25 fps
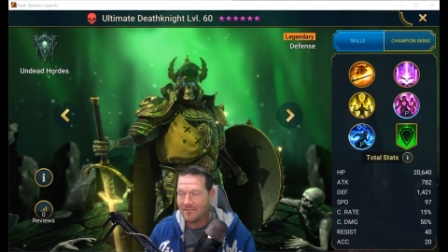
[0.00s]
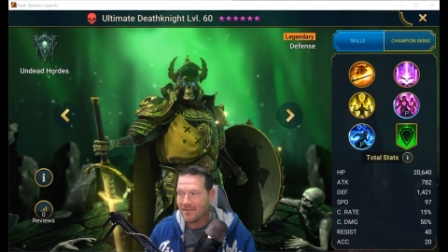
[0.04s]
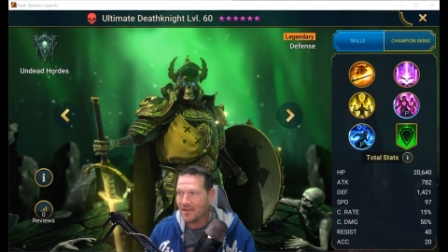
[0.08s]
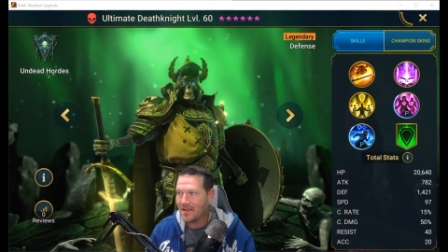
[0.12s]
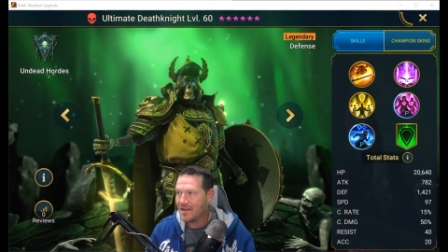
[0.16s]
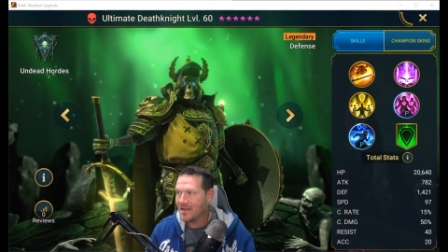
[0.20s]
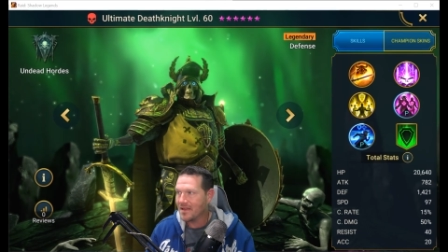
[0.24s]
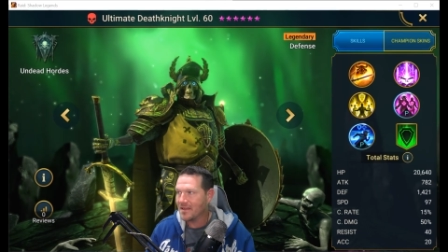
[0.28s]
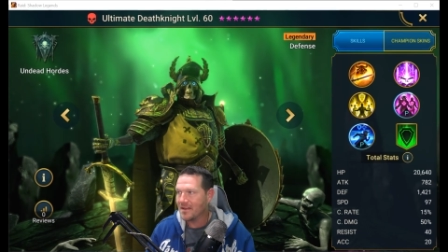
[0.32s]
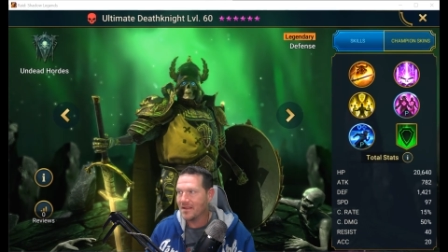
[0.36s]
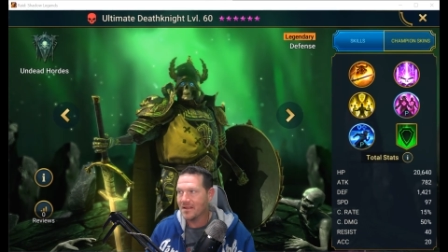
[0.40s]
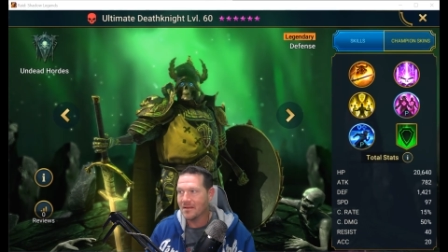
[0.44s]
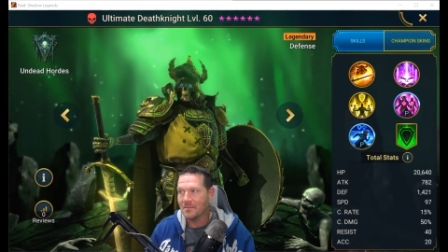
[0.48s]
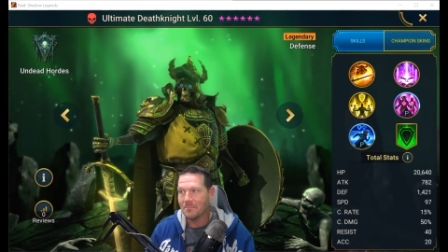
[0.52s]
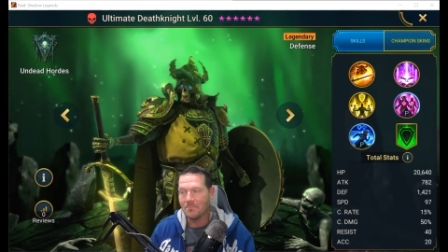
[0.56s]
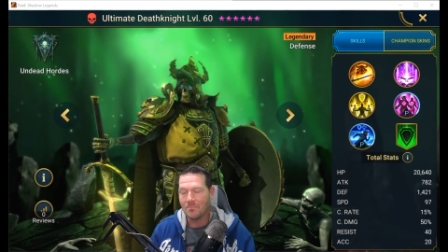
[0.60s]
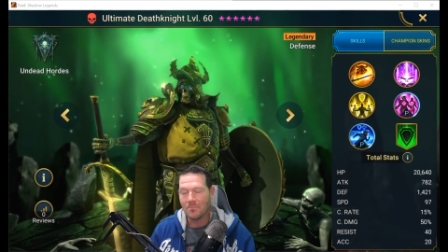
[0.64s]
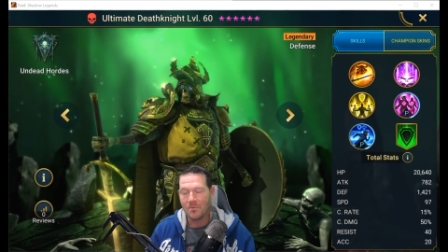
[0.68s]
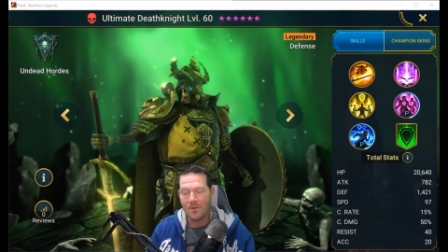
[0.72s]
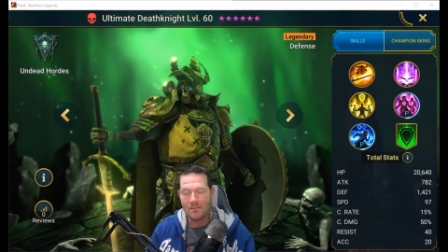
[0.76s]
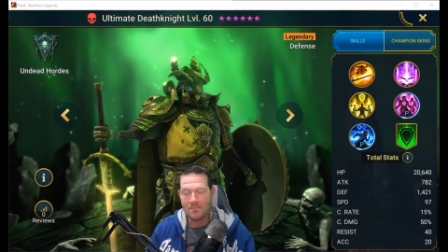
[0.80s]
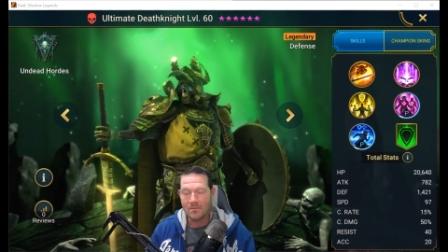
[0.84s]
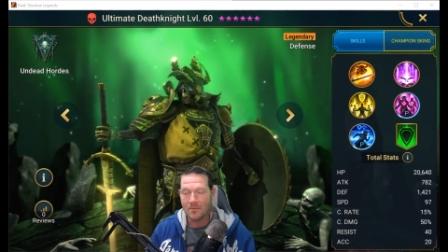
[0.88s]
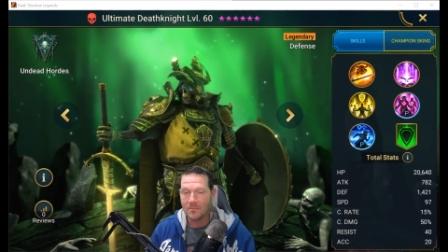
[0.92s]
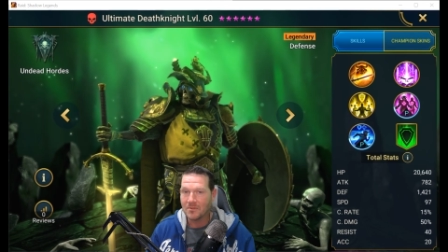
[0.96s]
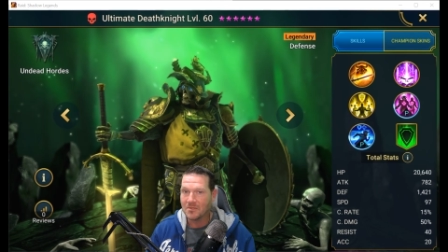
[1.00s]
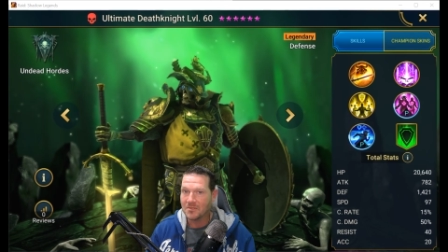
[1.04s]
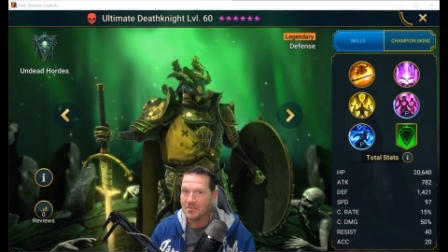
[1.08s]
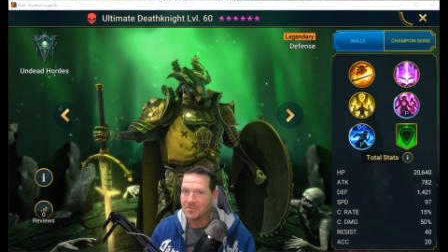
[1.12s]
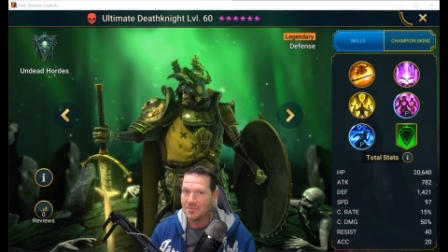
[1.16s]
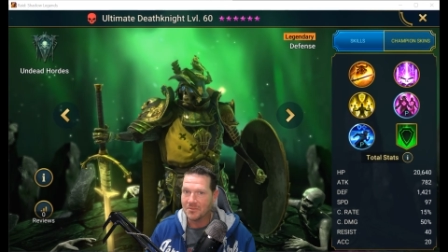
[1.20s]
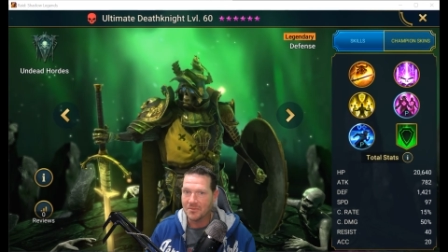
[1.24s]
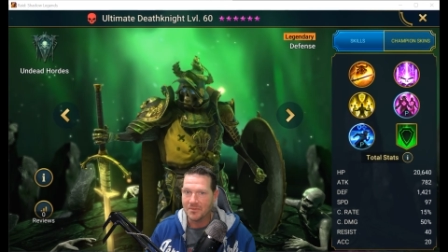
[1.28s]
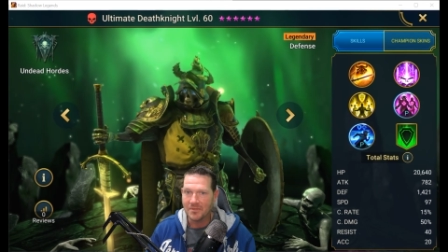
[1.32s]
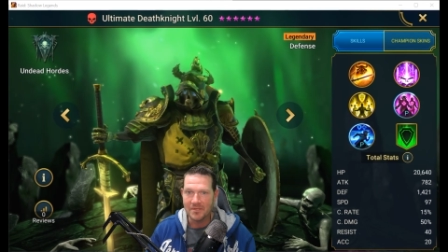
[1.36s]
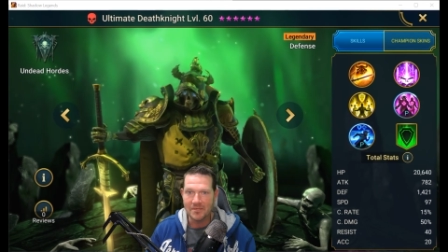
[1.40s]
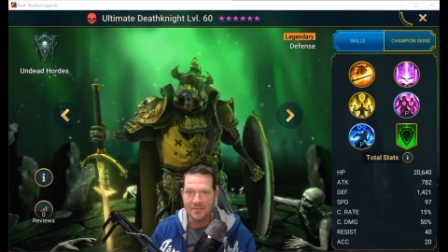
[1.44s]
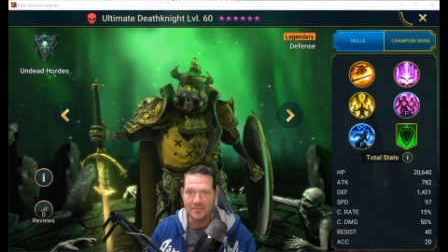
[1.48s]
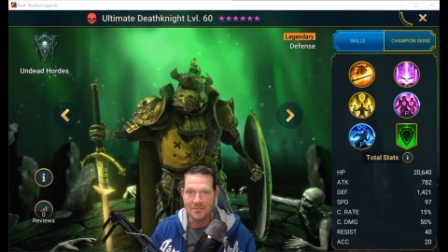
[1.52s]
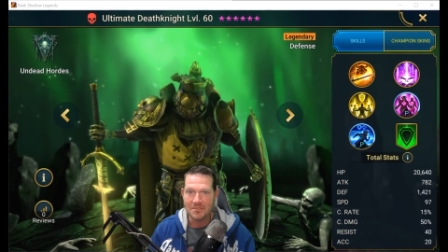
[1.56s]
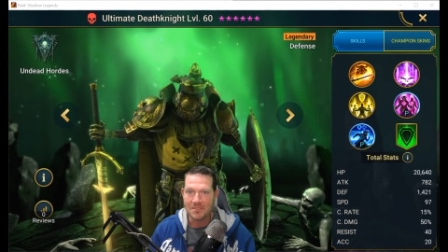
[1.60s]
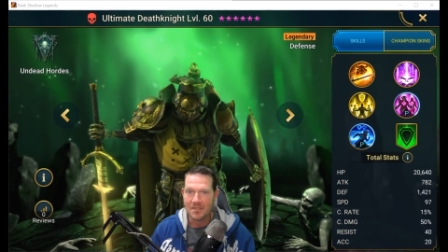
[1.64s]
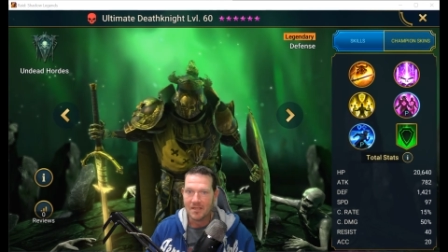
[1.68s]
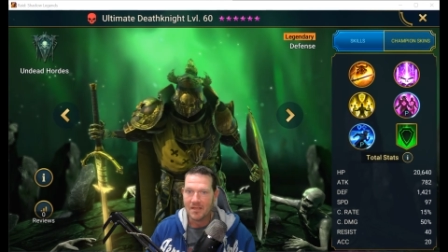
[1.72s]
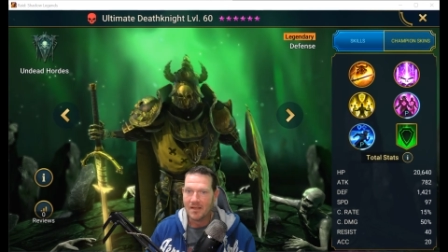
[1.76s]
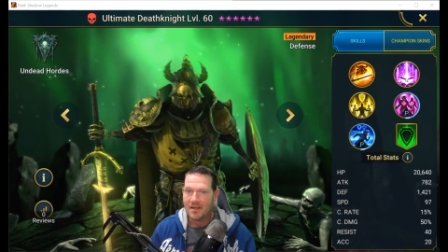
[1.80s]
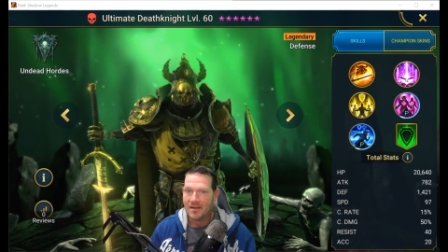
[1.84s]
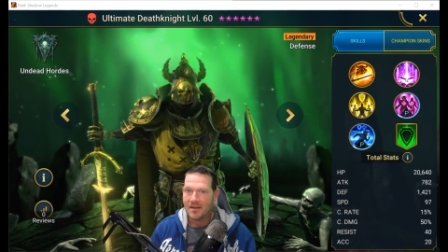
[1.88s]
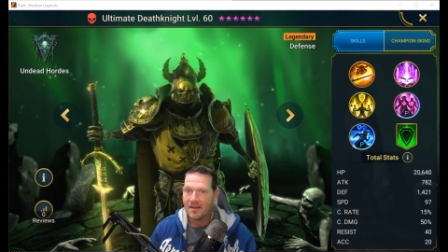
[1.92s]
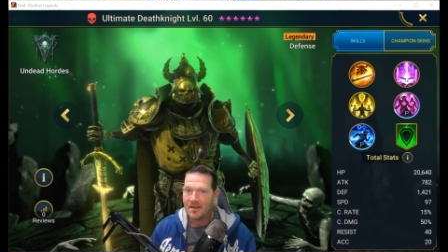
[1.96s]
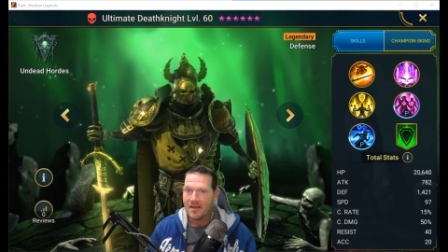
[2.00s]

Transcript: have had in probably two years.